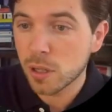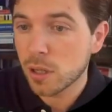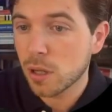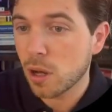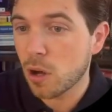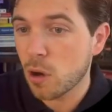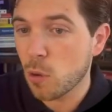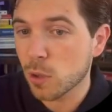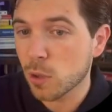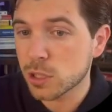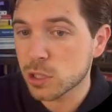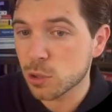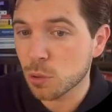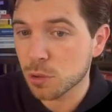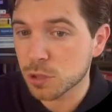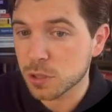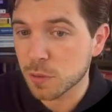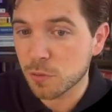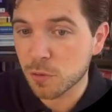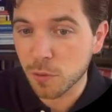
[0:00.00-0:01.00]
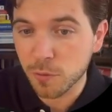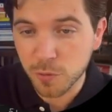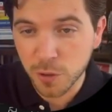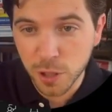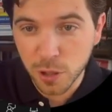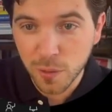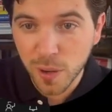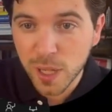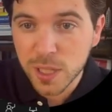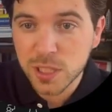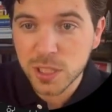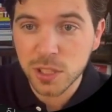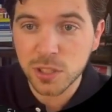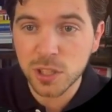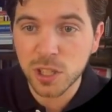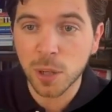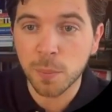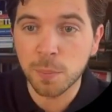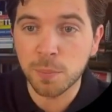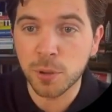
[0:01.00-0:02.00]
on what sorts of configuration you
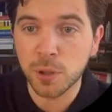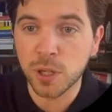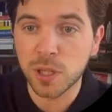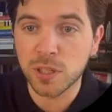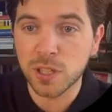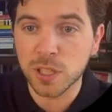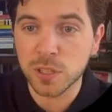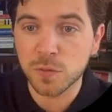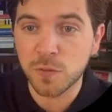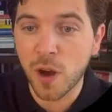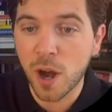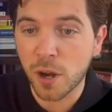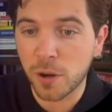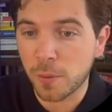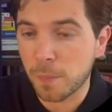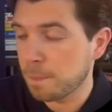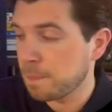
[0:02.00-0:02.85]
can put in this file.